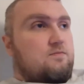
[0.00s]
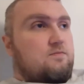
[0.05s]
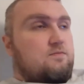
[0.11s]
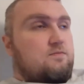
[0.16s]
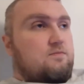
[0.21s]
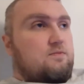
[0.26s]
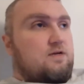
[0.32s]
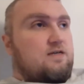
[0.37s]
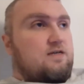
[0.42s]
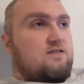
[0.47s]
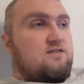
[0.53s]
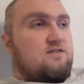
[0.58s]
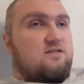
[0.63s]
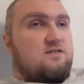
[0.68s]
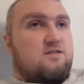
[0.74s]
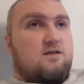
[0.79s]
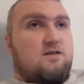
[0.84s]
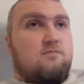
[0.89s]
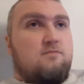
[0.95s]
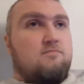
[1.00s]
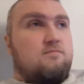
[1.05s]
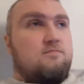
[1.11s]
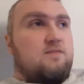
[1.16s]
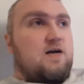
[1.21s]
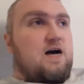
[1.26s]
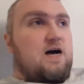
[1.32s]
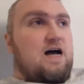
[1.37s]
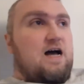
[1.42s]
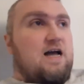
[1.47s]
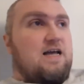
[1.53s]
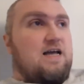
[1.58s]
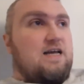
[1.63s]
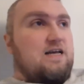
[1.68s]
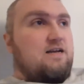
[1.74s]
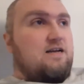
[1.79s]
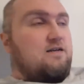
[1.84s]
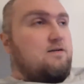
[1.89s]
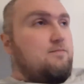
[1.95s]
like some guy
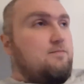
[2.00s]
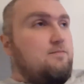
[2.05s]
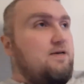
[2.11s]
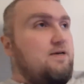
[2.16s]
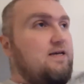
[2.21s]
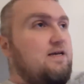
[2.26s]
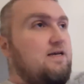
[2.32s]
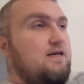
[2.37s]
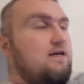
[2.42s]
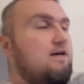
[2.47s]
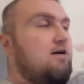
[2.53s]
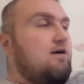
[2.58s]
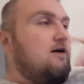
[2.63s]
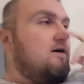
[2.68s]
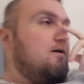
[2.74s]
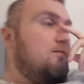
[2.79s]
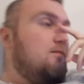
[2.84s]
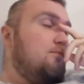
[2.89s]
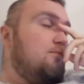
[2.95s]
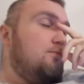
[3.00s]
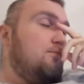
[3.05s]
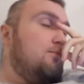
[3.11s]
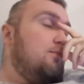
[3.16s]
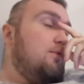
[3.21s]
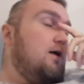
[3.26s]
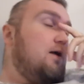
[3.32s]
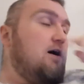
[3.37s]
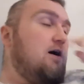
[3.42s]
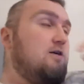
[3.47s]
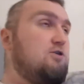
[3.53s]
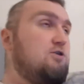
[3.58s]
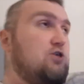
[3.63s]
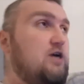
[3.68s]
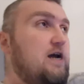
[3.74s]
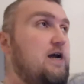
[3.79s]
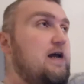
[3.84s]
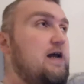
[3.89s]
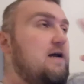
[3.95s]
getting a B, a
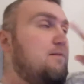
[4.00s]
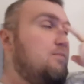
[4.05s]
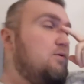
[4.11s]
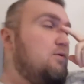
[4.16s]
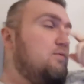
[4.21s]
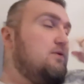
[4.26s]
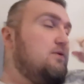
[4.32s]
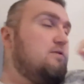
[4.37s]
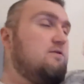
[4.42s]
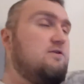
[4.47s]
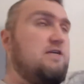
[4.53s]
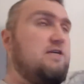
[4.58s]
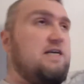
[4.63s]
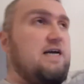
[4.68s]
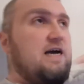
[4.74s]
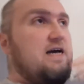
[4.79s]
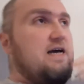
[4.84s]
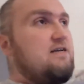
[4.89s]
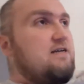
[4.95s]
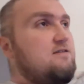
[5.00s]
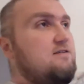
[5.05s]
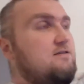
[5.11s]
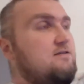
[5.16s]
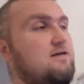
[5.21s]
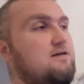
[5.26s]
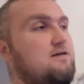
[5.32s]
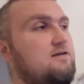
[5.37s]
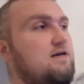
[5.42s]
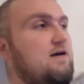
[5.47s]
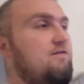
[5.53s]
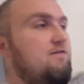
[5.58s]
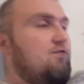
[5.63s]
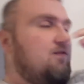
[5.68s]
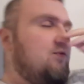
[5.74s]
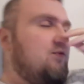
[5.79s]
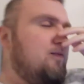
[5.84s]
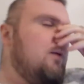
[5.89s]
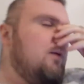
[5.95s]
J. but when looking at it, like
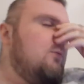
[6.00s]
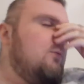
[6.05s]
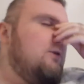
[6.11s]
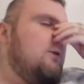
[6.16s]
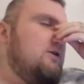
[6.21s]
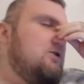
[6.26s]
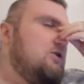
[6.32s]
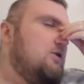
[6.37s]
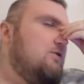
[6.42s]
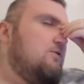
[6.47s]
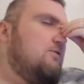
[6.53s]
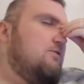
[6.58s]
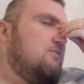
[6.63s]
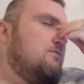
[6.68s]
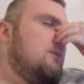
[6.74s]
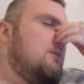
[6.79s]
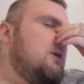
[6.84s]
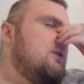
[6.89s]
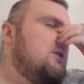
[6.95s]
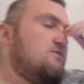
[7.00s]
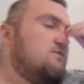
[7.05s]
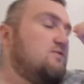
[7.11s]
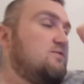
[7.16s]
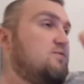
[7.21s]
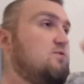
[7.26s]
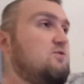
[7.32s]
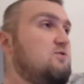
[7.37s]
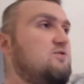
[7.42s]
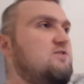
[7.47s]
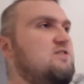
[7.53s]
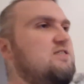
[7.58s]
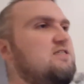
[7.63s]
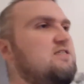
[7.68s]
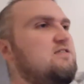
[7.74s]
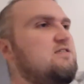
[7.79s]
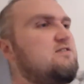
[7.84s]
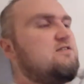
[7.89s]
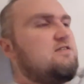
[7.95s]
heaven forbid we show much of reverse
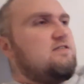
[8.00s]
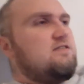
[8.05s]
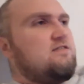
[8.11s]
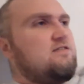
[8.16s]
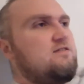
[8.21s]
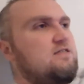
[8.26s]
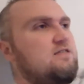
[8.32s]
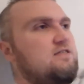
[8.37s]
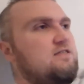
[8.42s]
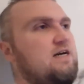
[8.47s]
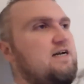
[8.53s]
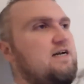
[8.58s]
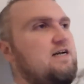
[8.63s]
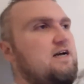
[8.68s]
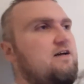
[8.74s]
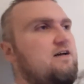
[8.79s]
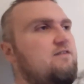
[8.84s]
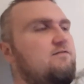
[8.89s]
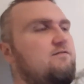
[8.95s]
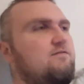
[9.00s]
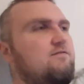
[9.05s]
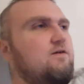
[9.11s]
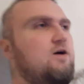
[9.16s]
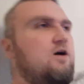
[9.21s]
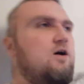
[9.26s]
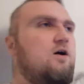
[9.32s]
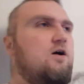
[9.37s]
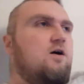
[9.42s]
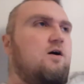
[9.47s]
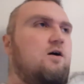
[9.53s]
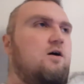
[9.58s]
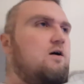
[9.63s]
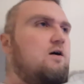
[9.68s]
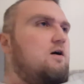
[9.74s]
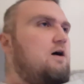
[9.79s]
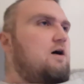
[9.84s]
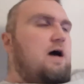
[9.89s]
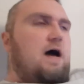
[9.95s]
scenes and, and that kind of.
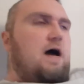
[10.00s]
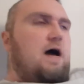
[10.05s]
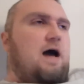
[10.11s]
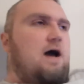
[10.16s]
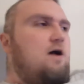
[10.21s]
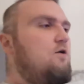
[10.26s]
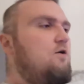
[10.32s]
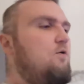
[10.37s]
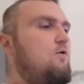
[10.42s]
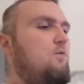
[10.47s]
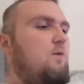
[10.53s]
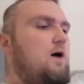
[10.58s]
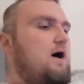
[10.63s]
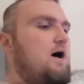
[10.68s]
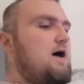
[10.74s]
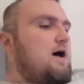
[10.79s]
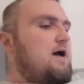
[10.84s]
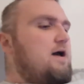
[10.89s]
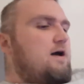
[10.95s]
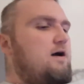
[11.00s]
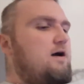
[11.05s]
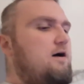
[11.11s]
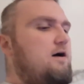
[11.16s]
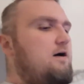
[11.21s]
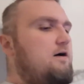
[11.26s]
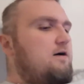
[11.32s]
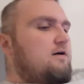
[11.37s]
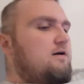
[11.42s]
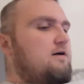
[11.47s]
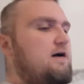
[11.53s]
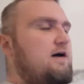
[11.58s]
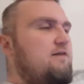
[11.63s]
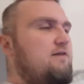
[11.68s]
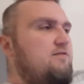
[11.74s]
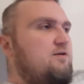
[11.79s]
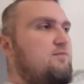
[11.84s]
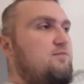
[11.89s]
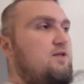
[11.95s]
I don't know why uh, I
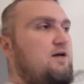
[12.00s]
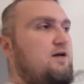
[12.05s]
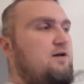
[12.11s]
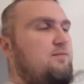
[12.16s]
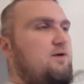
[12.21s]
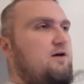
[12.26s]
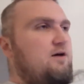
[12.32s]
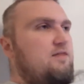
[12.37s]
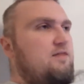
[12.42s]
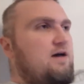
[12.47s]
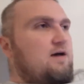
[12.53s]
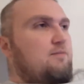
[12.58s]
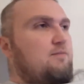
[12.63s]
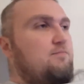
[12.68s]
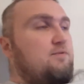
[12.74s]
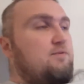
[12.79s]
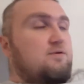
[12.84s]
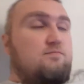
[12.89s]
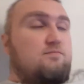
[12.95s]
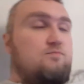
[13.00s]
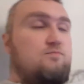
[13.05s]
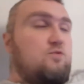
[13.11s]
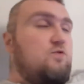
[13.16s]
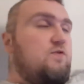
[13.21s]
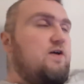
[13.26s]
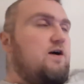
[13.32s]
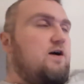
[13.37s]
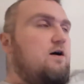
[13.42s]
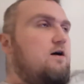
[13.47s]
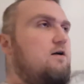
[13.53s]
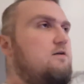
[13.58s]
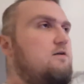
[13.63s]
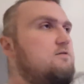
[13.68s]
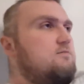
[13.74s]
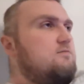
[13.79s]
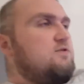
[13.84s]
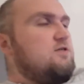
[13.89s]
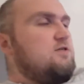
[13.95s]
have to complain about that, but moving on.
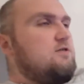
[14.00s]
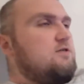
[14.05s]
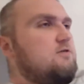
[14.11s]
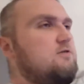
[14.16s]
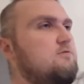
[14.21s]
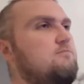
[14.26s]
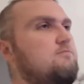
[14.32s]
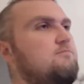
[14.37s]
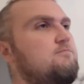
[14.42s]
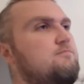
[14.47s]
So,